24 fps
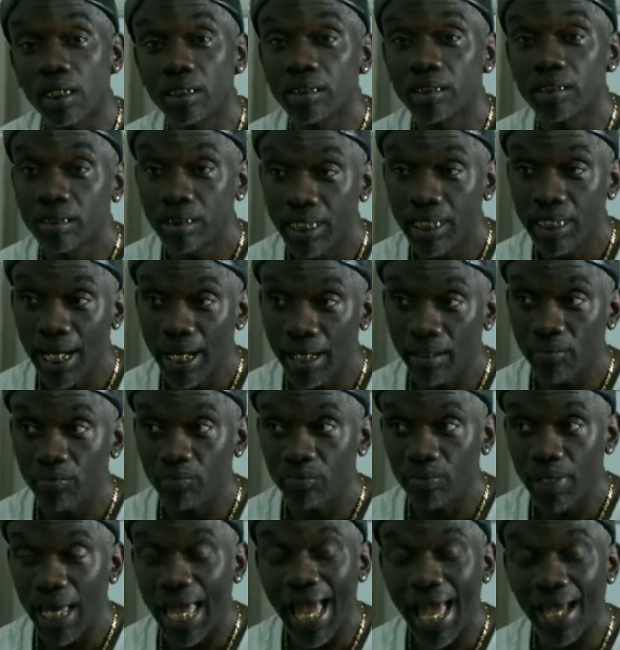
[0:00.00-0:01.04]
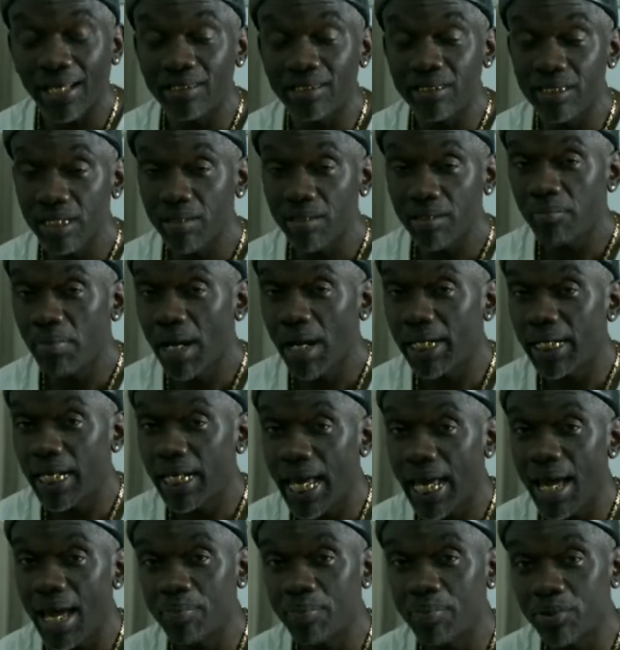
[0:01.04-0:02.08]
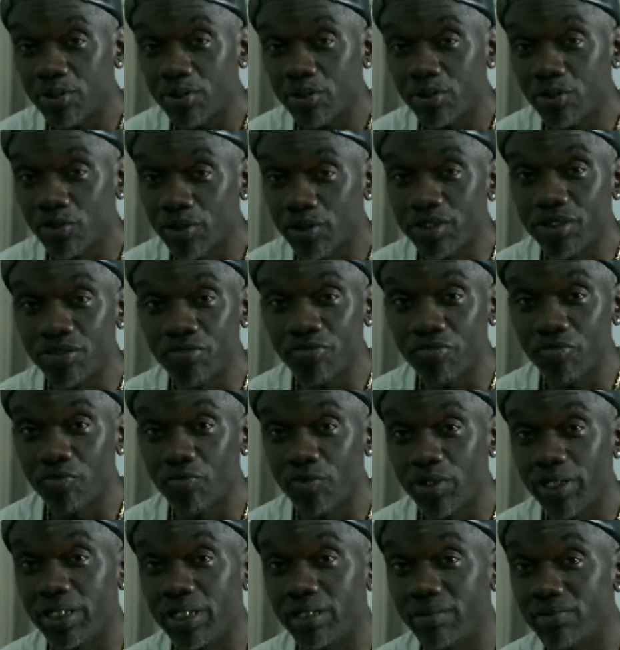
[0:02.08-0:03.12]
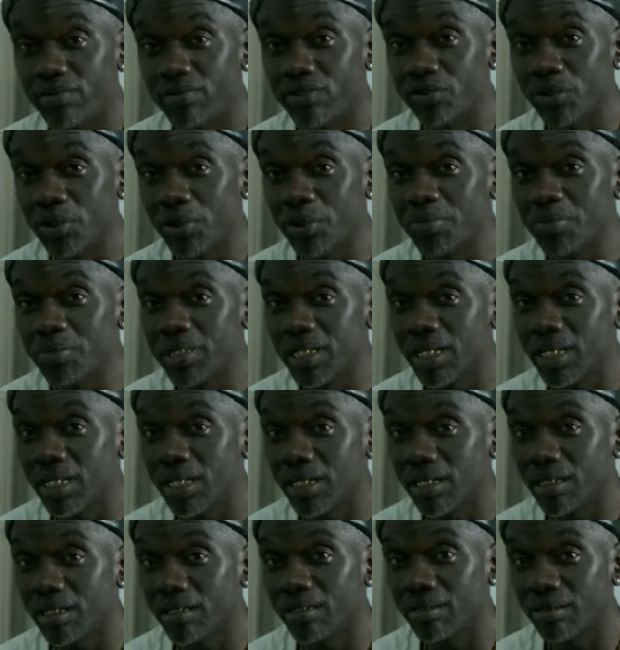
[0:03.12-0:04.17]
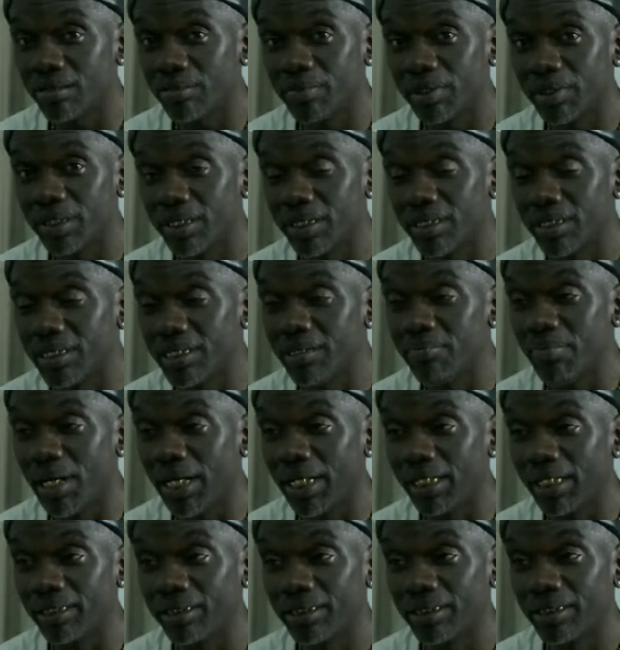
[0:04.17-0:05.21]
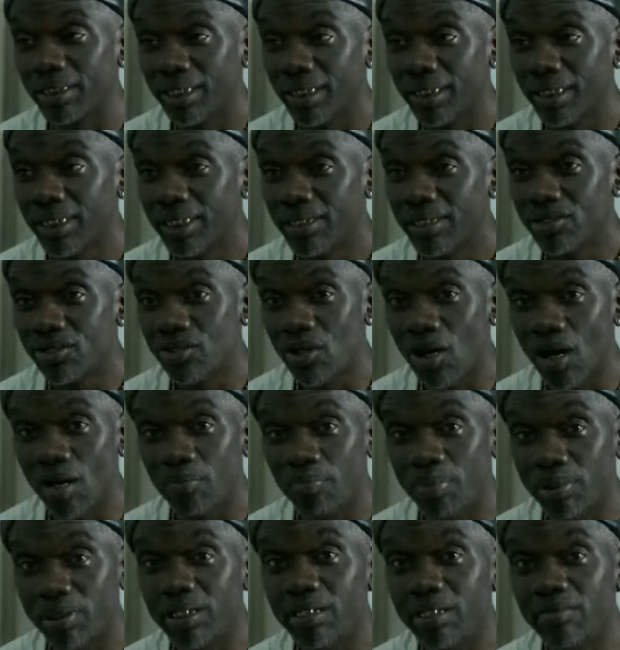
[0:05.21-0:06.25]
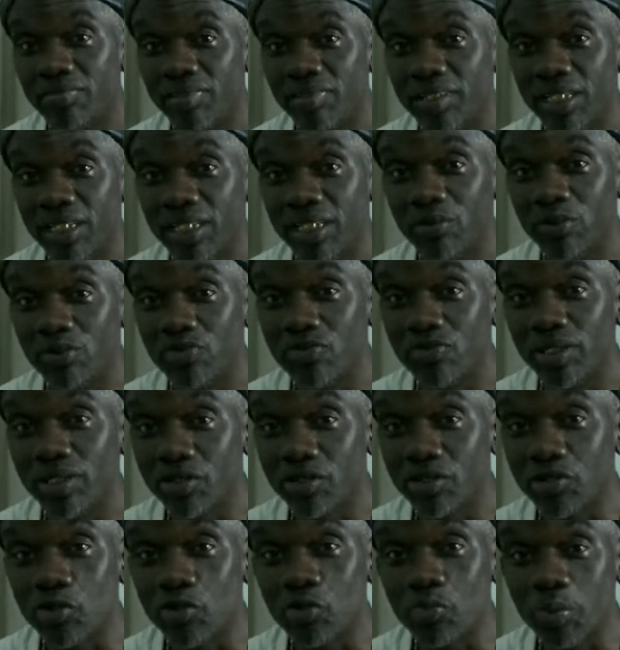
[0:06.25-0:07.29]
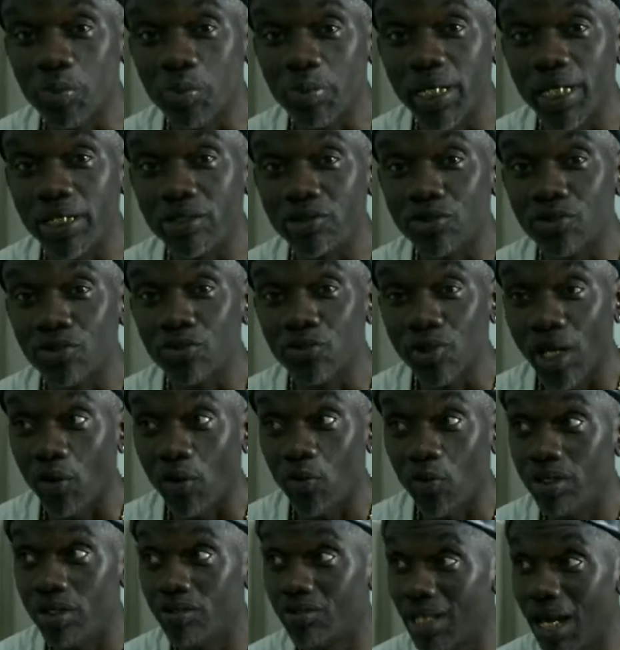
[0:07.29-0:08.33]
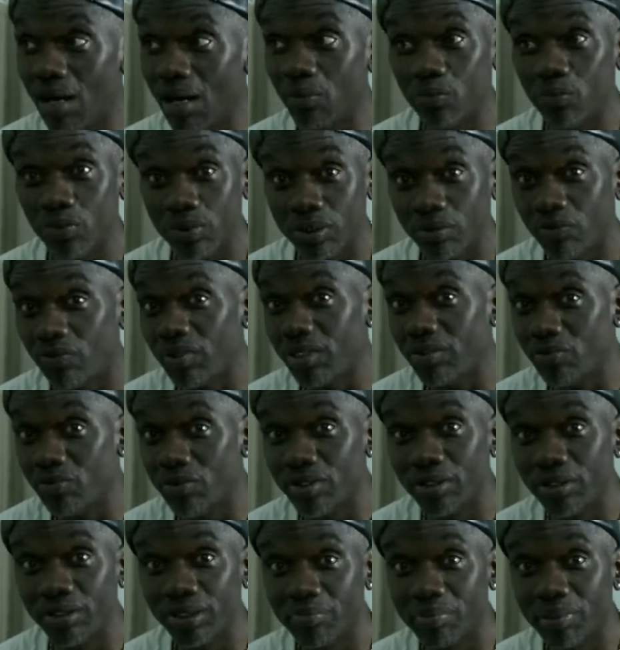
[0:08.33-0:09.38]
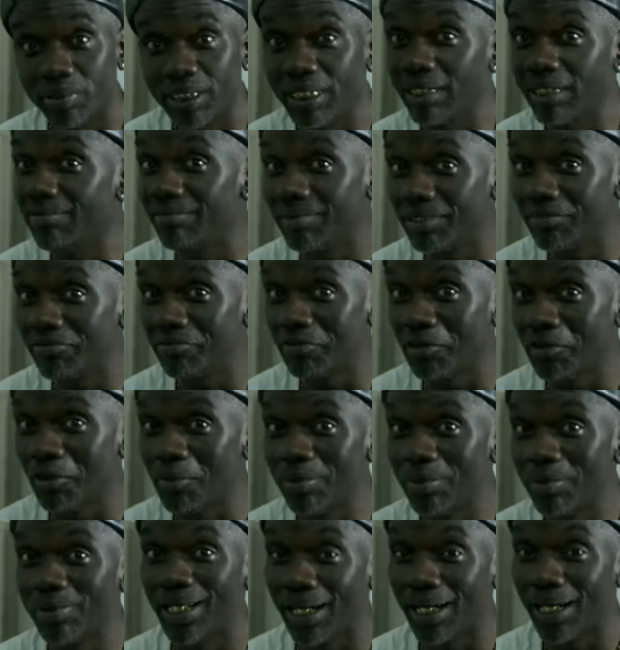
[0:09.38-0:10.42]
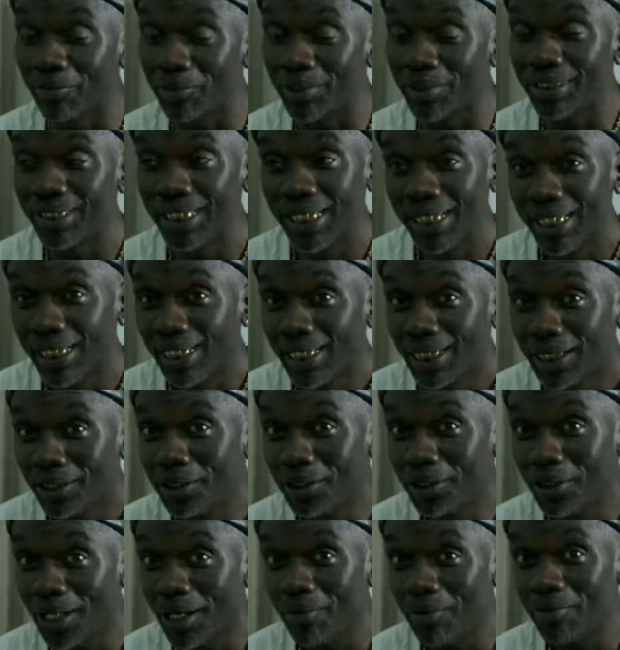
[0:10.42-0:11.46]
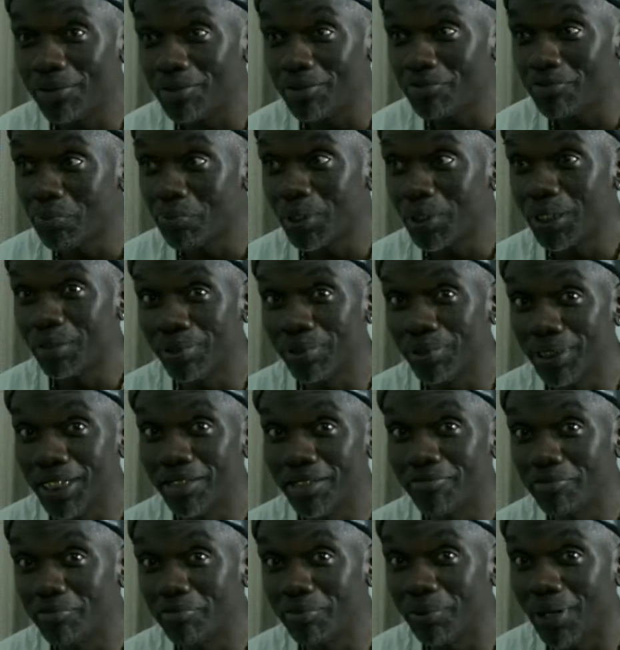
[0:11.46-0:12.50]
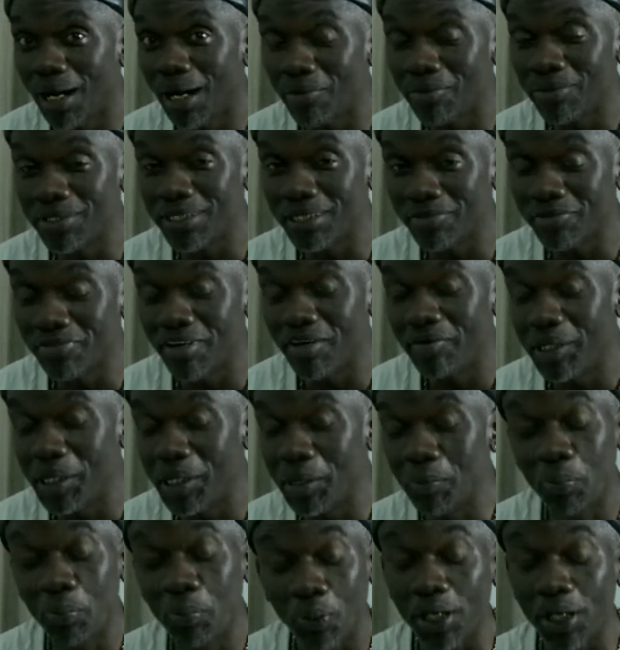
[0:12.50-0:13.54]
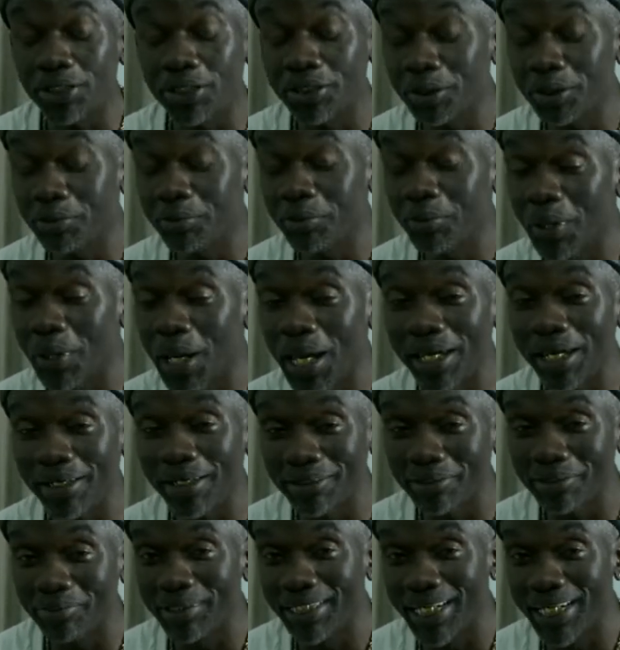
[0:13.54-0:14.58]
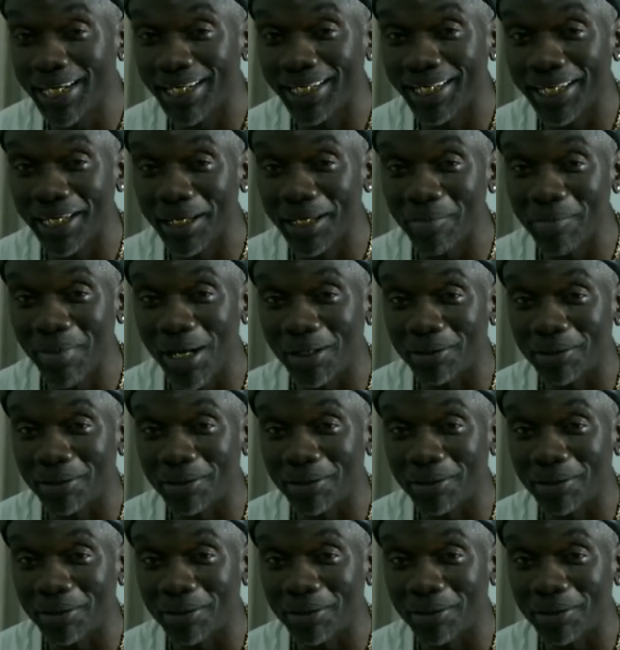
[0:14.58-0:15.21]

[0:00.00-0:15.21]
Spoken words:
that accident might have happened to Christopher Reeves. You know what I'm saying? Because he might have started believing he was really Superman too. Like we really believed it that was a pretty believable. I was a very impressionable age when that came out.